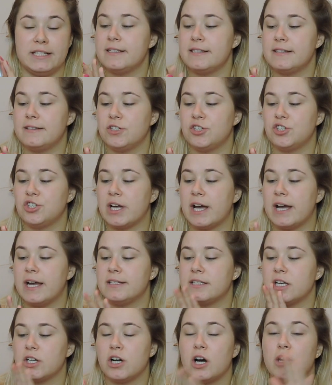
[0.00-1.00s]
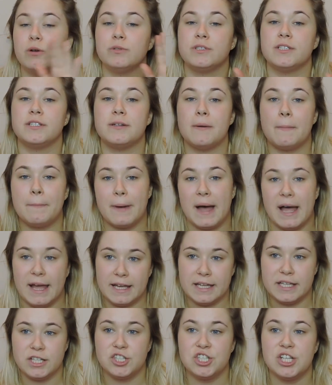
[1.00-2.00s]
This is the shade Golden
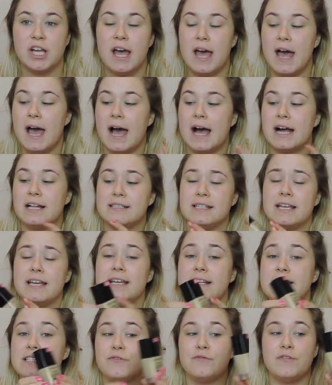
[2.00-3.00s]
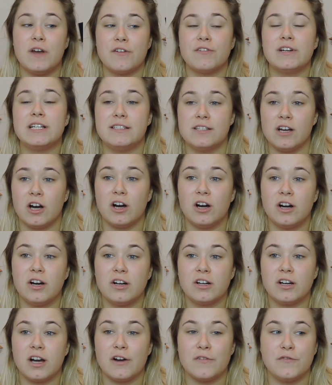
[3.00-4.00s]
Beige, and it is very
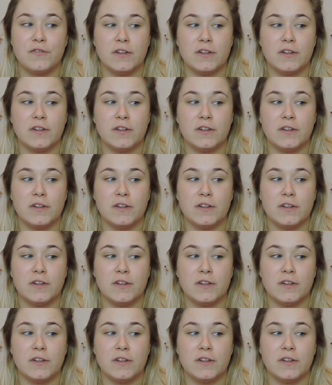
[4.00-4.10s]
dark. I